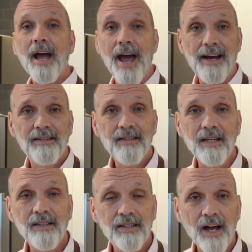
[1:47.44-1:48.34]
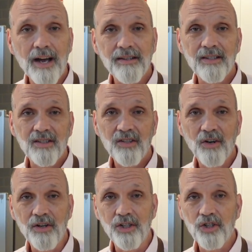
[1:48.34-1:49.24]
as these guys sit
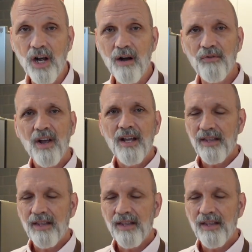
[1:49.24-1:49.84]
on a shelf,